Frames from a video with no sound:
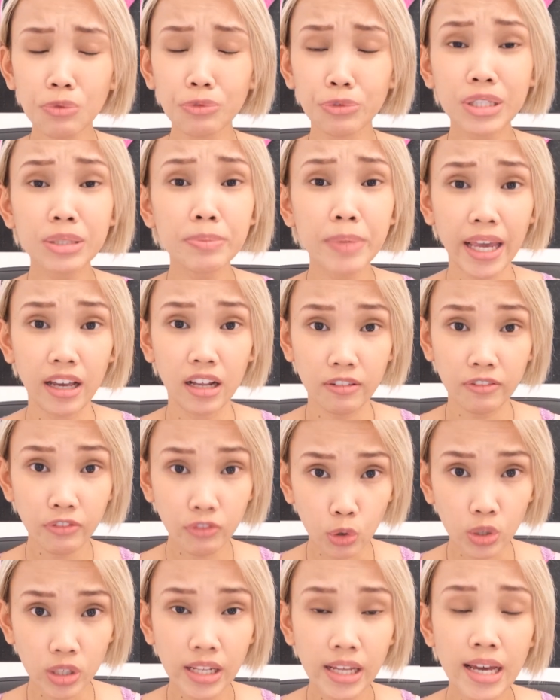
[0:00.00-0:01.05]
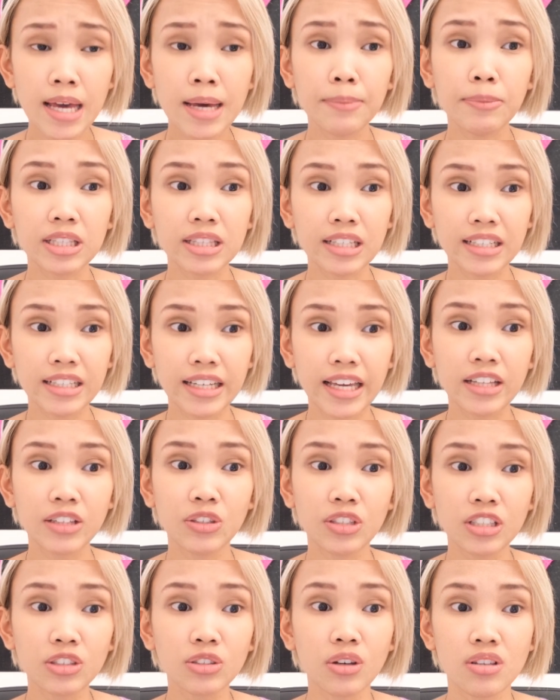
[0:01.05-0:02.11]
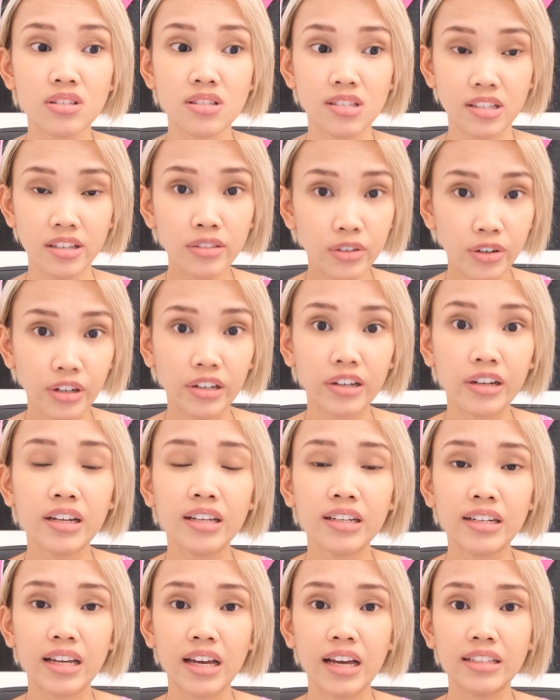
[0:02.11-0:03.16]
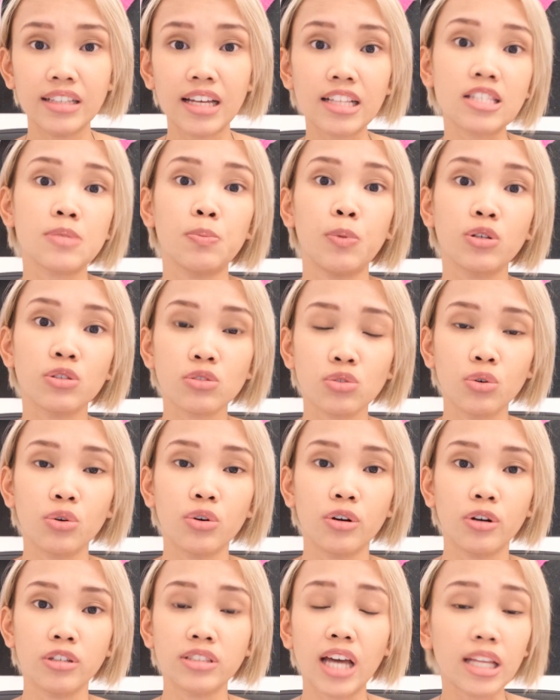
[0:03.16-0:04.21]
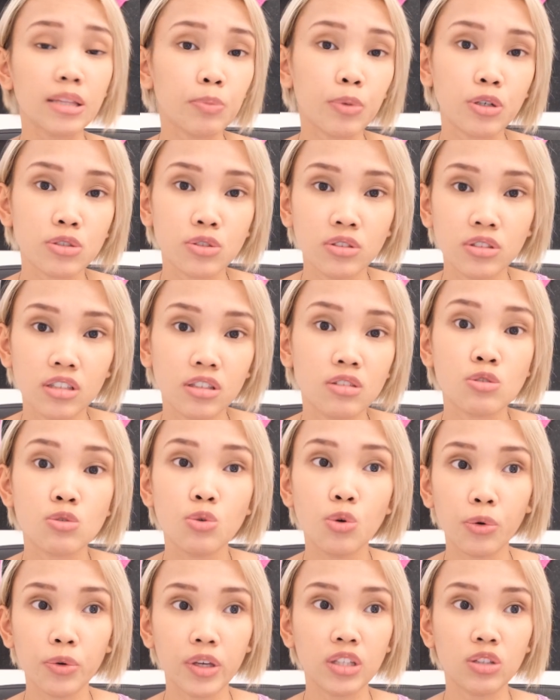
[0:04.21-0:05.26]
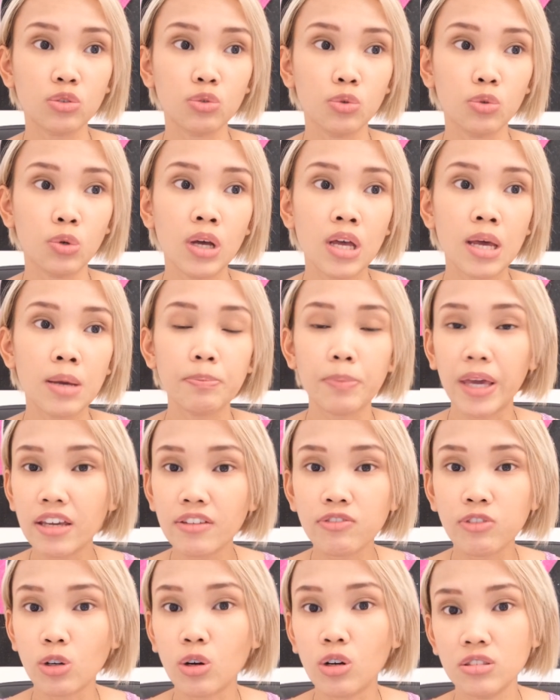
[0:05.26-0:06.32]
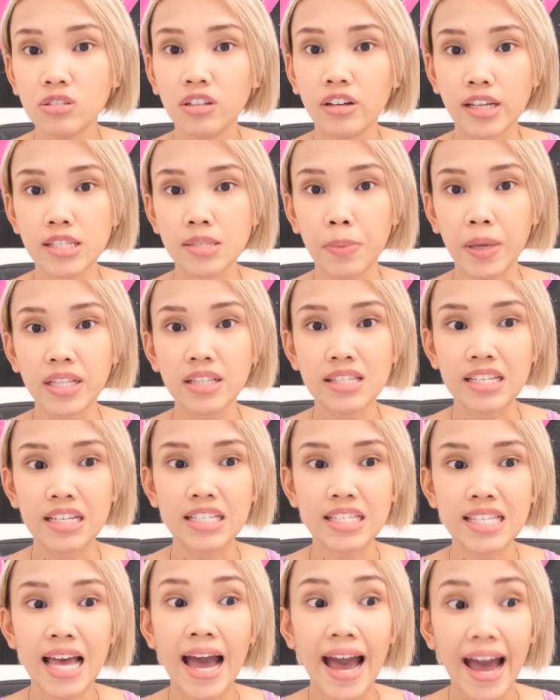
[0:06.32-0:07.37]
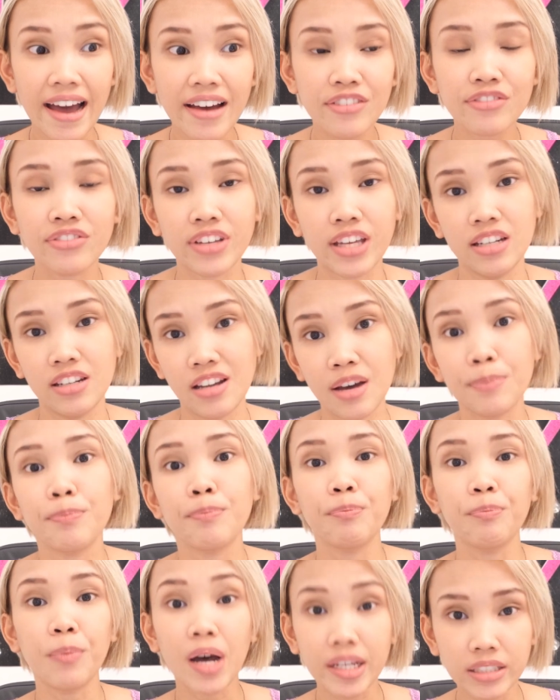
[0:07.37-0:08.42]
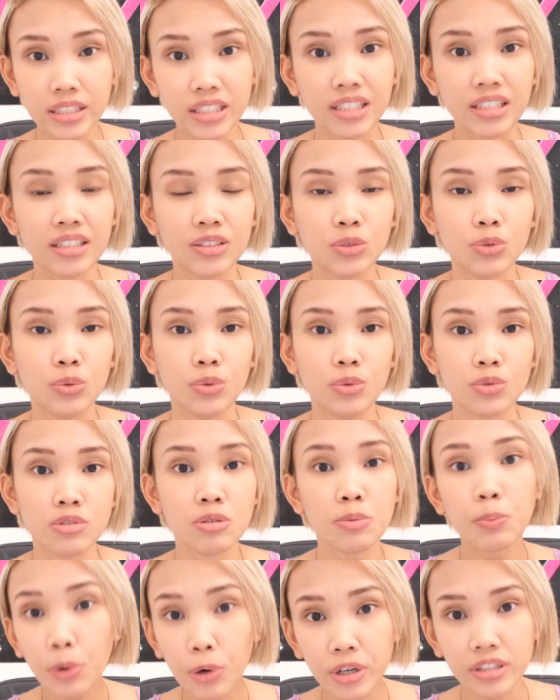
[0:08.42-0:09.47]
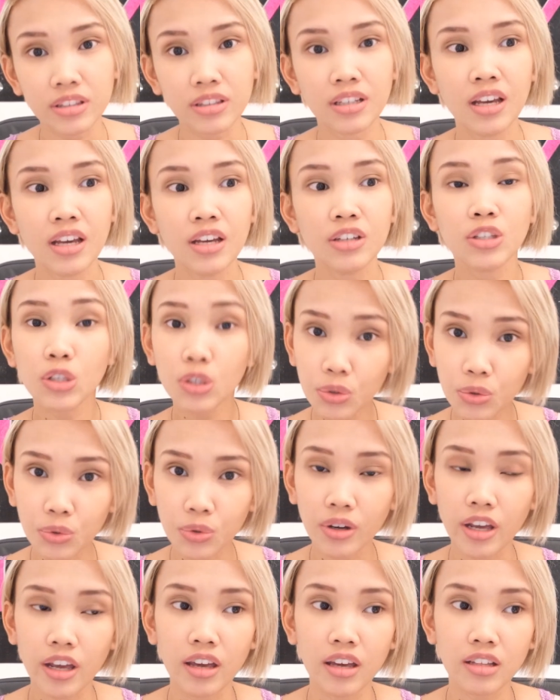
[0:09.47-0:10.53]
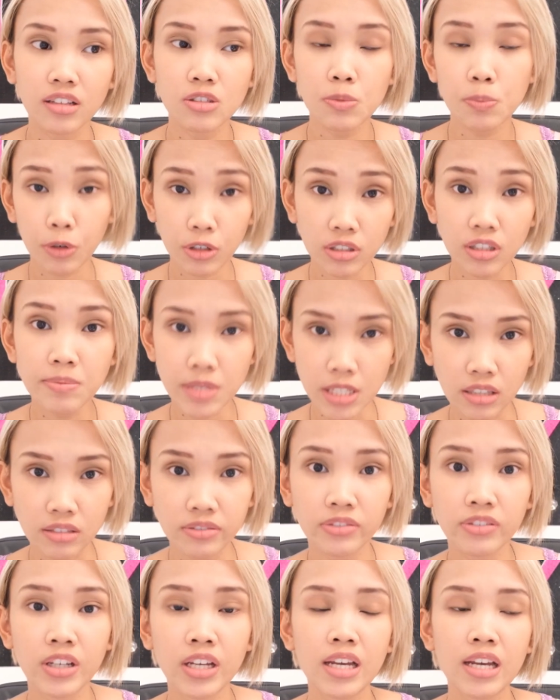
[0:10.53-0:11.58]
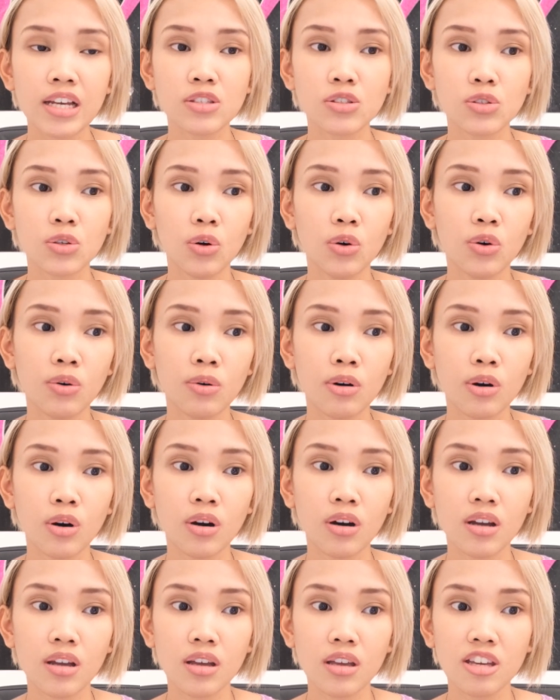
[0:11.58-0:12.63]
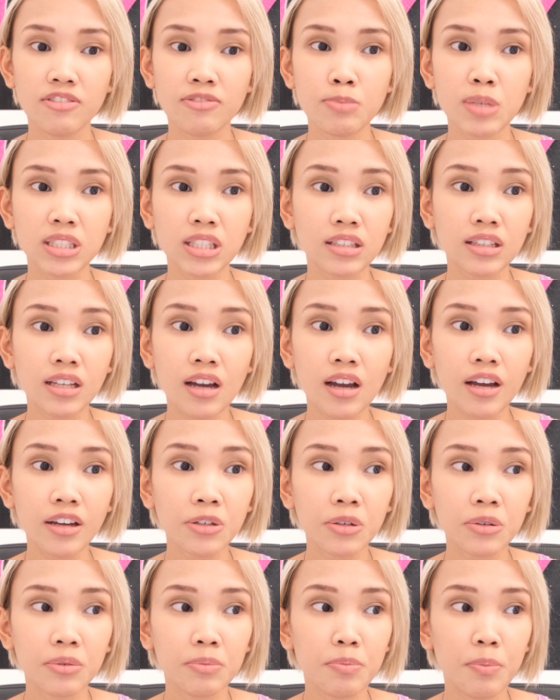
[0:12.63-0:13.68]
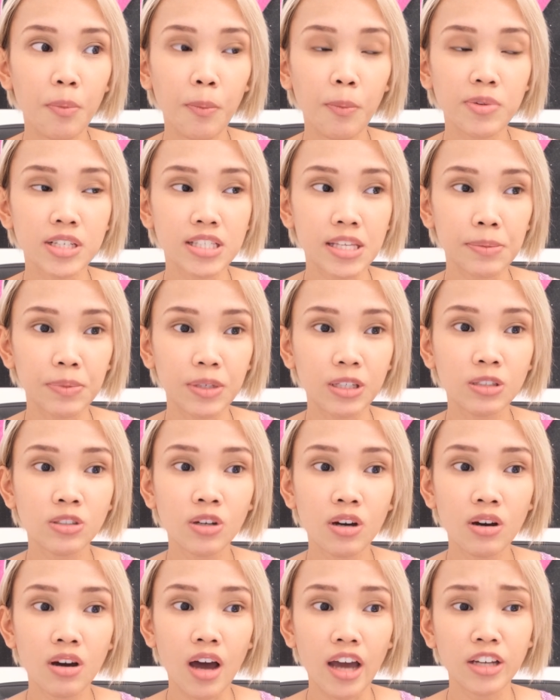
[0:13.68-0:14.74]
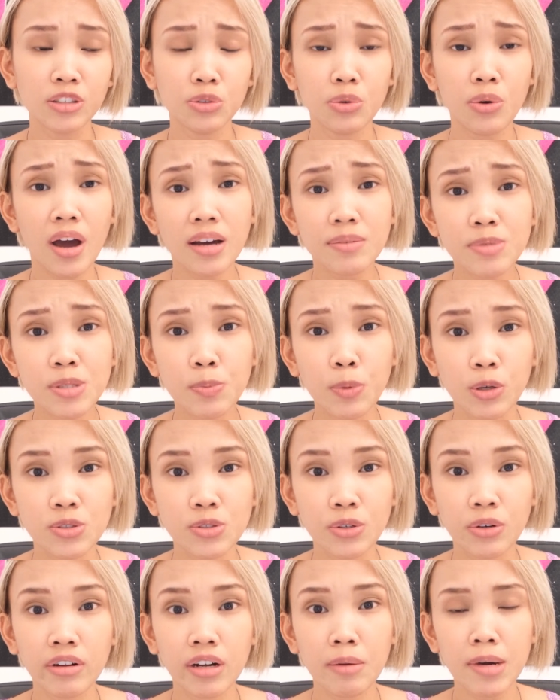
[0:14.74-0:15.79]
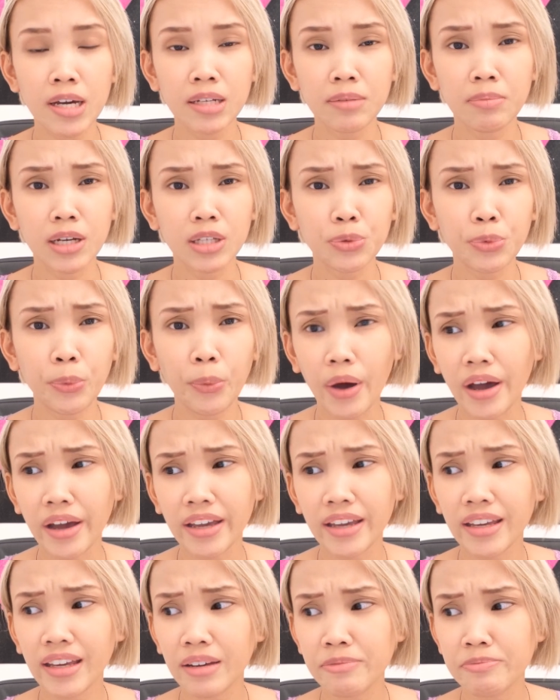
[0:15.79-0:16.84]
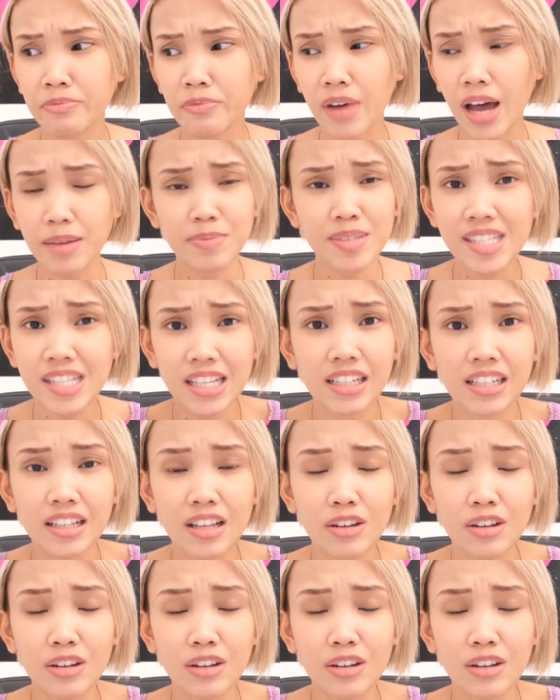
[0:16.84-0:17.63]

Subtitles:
will be helpful. But then again, you need to consider na that sponsor or that person that is going to pay for all your expenses have enough money to support you and support themselves. So, if magtataka kayo, sabihin nyo, I do have sponsor naman, but why I'm still